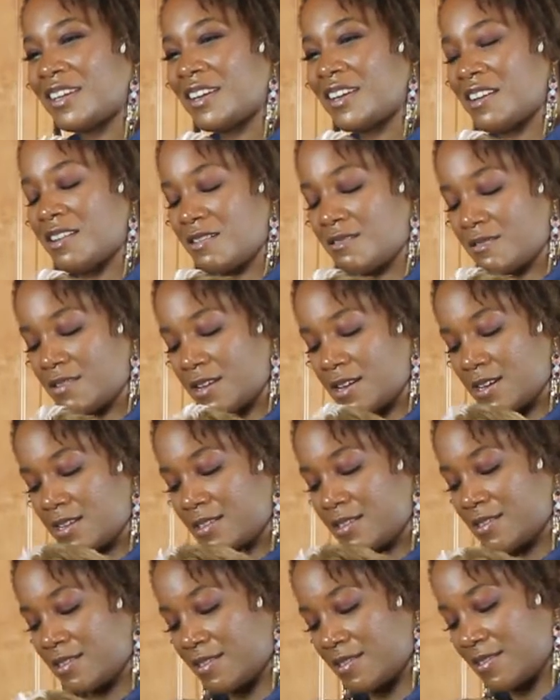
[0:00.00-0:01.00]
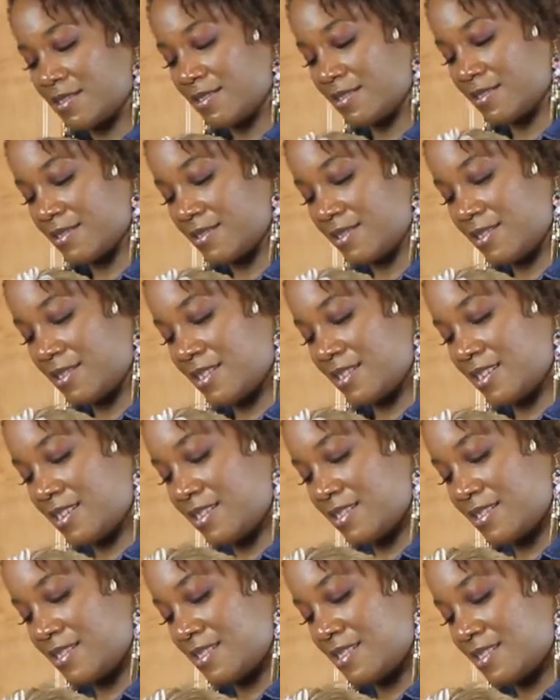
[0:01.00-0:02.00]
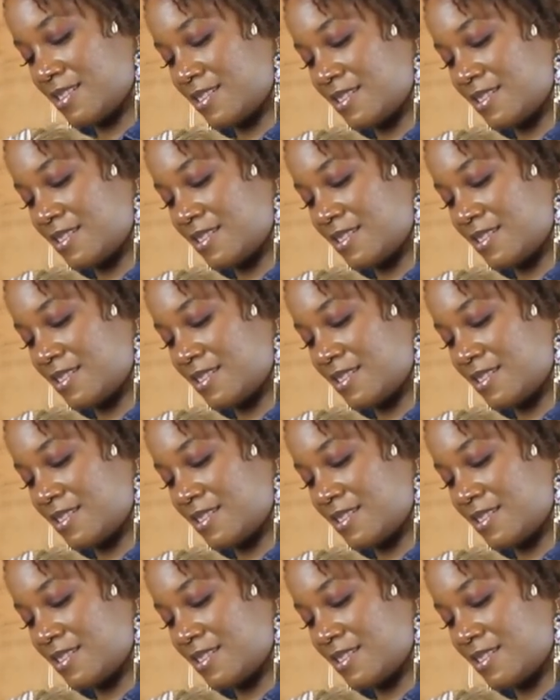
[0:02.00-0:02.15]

Alright. Is it good?